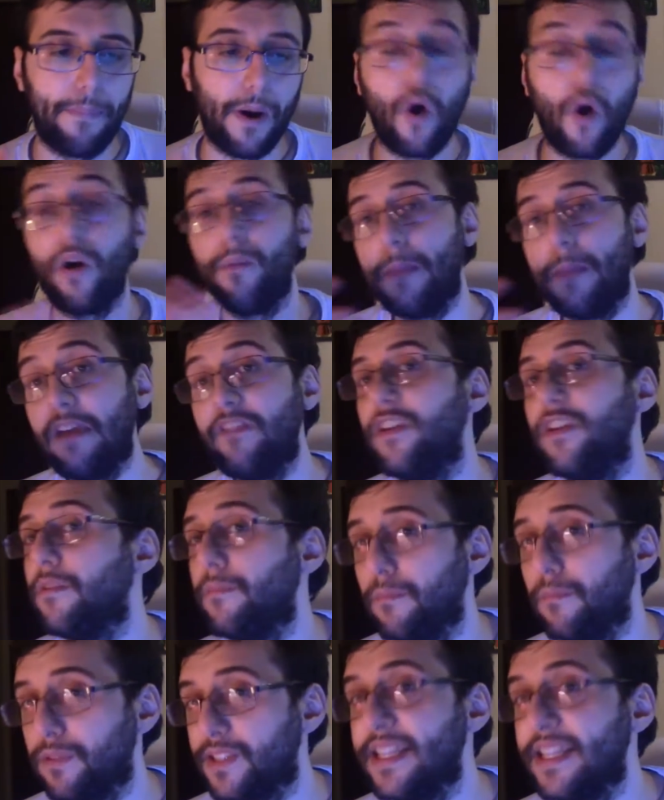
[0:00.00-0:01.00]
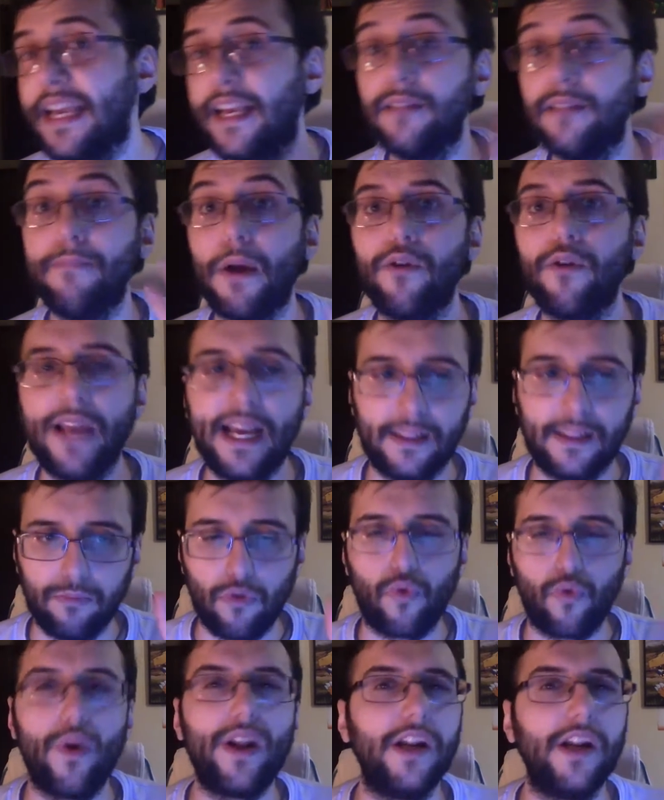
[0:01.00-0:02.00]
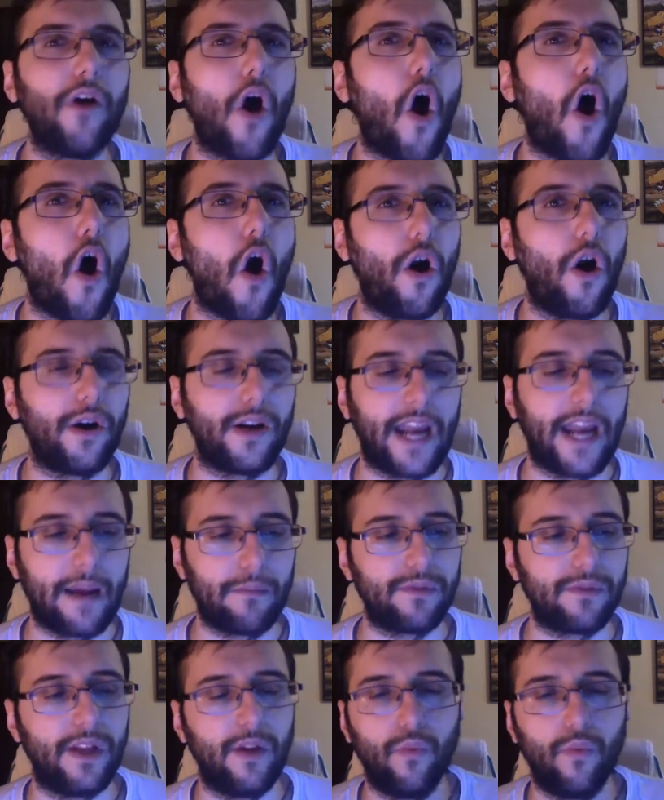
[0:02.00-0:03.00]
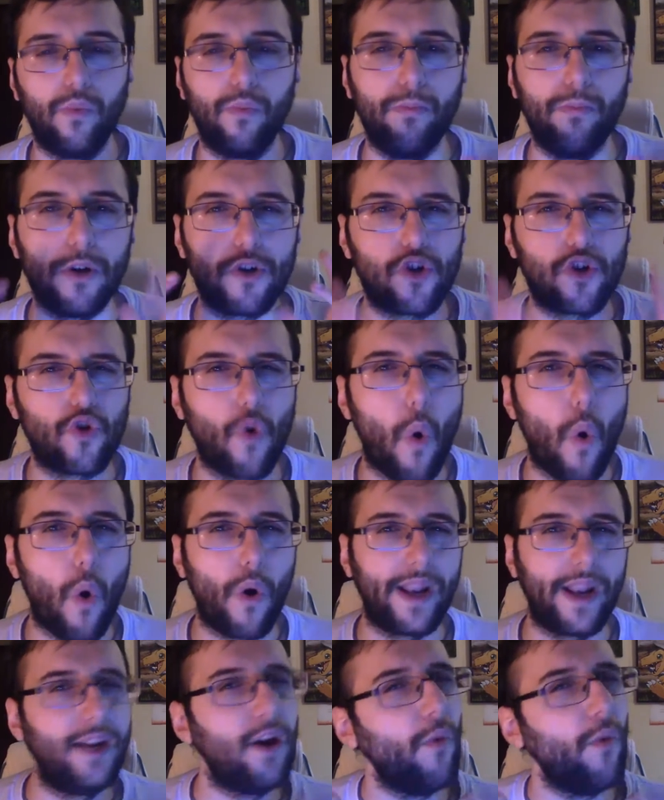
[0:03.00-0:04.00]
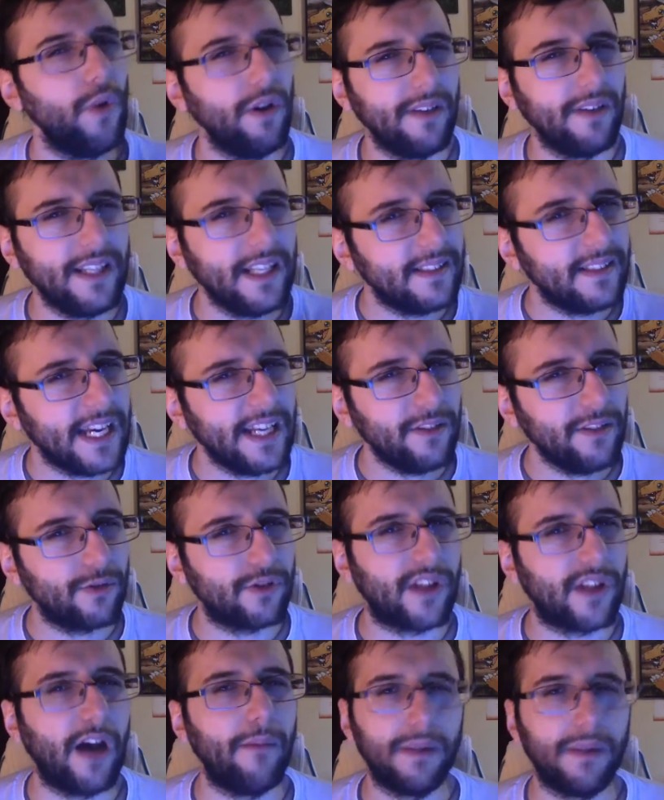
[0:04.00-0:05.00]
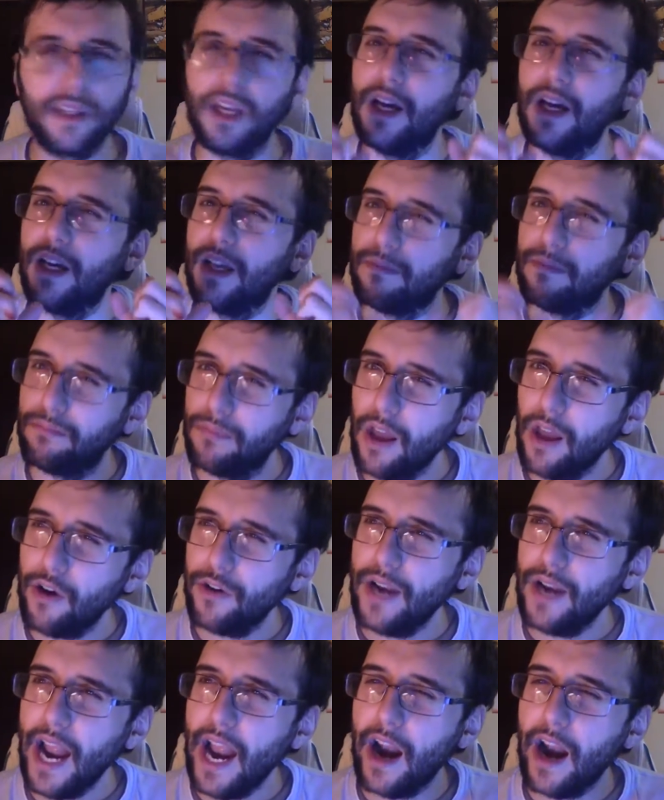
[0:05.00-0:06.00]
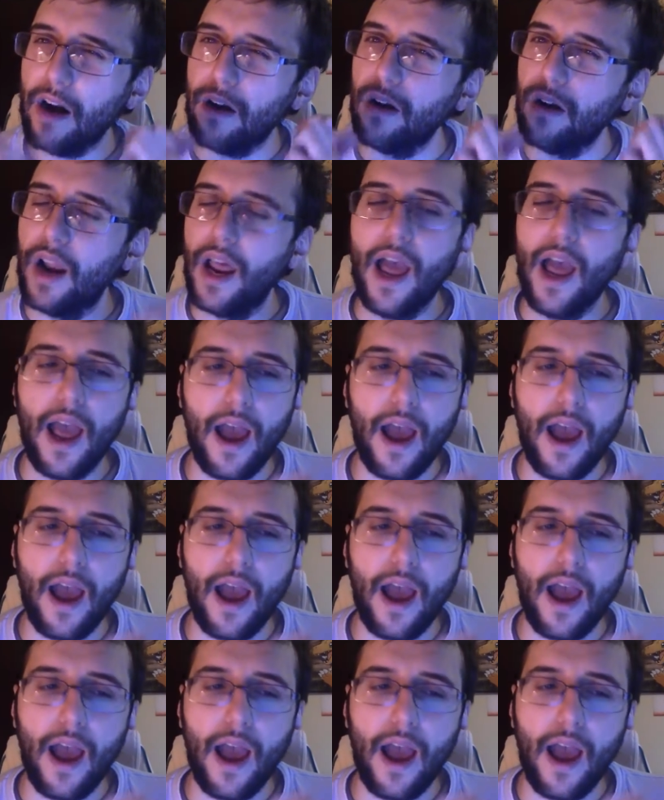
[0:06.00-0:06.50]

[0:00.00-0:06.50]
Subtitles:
Or maybe Snake and Bayonetta, more rated R games that matured. They're not really Nintendo style, but they're there.